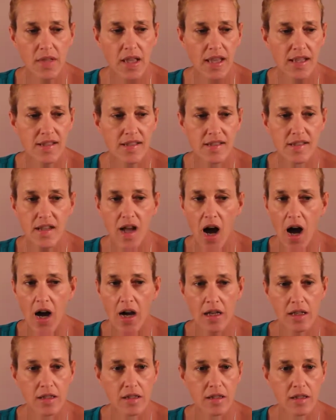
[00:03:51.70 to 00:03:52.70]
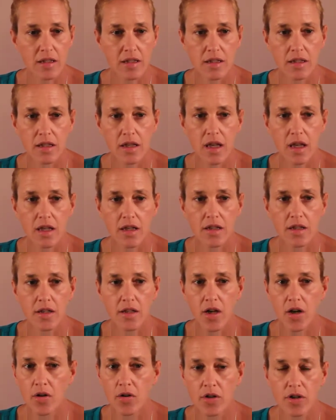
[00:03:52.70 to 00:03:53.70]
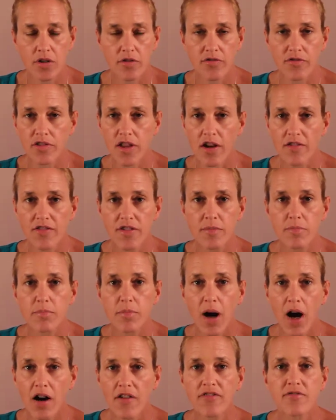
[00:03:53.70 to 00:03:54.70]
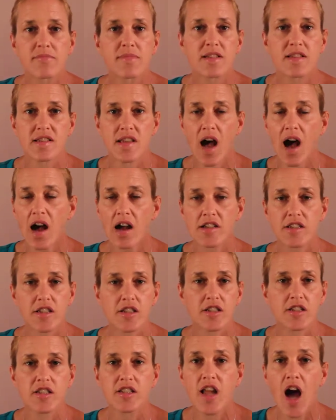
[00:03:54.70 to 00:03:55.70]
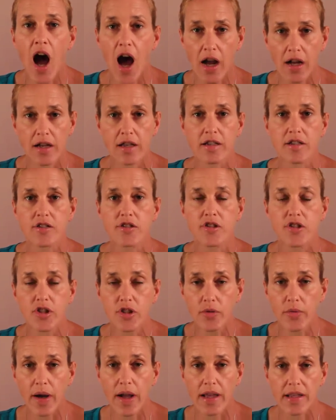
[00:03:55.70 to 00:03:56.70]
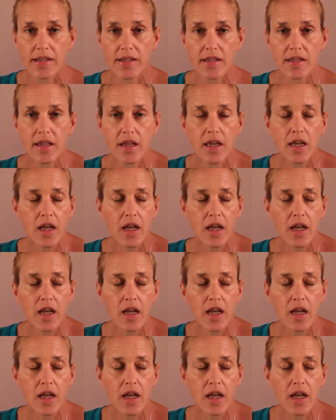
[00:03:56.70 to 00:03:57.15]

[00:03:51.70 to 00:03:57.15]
It's not, your fluff and buff massage is not going to do it.